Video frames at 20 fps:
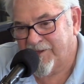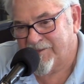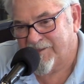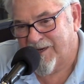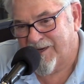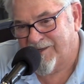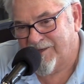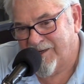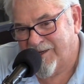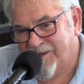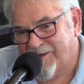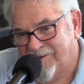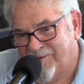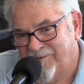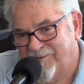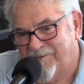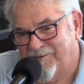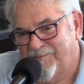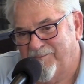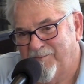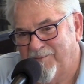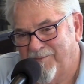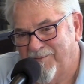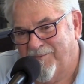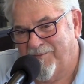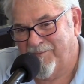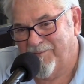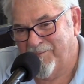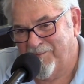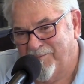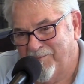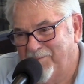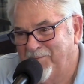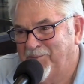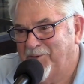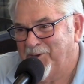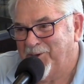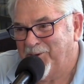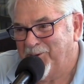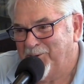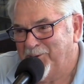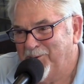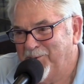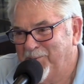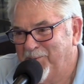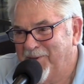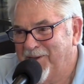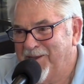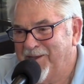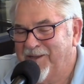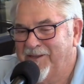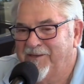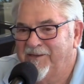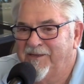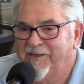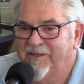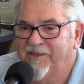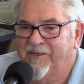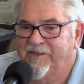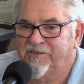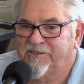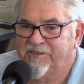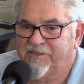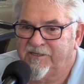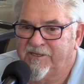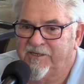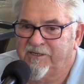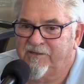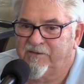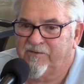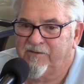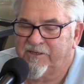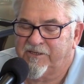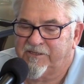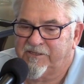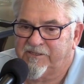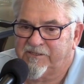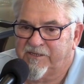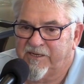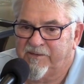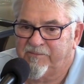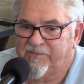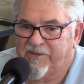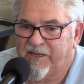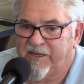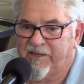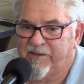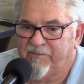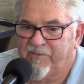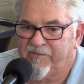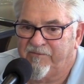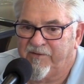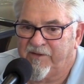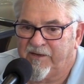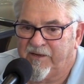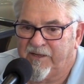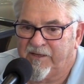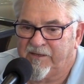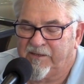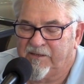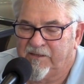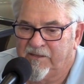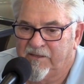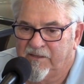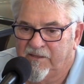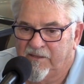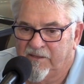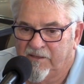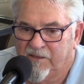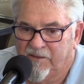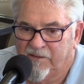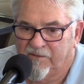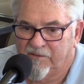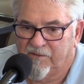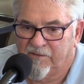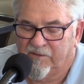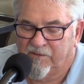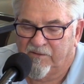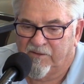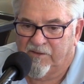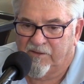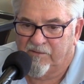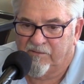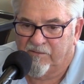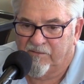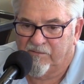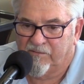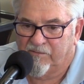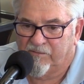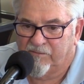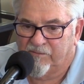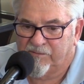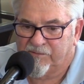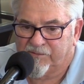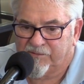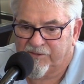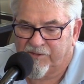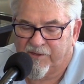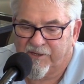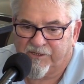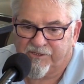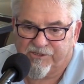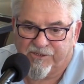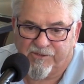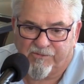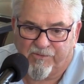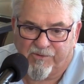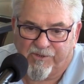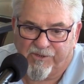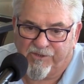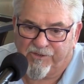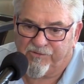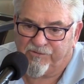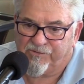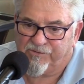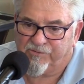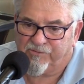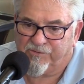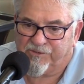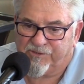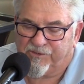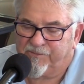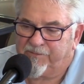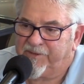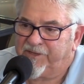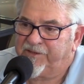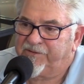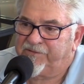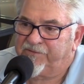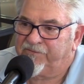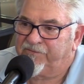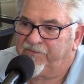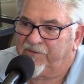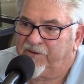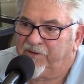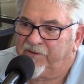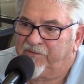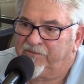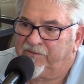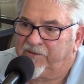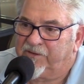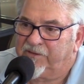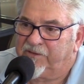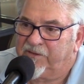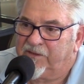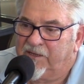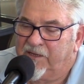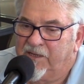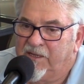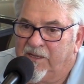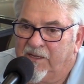things I didn't do, but still, at the same time, I felt like the strategy we used was the best for us. And